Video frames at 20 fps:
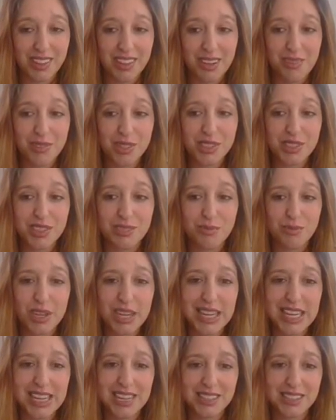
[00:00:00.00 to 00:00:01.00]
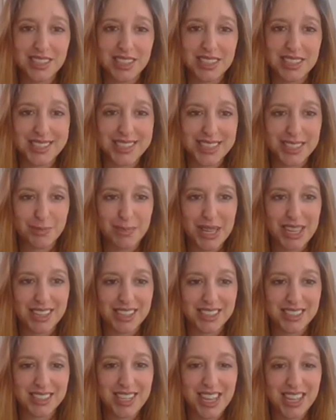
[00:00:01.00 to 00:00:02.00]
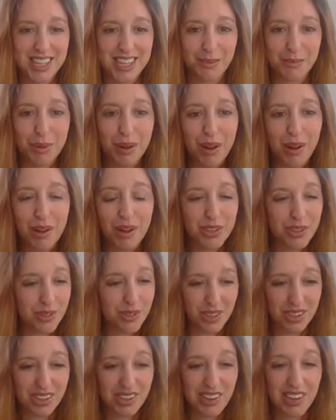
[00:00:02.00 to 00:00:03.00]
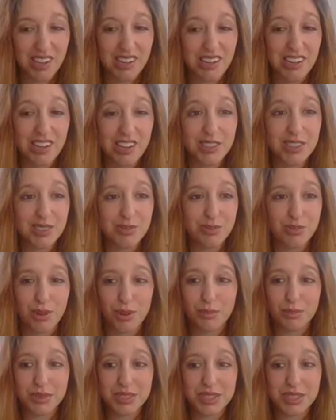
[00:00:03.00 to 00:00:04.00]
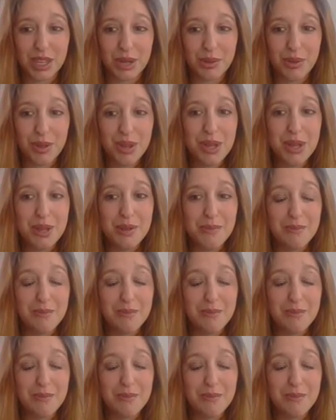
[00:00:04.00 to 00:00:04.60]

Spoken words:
And they've got some really exciting speakers taking part who you can learn loads from. So,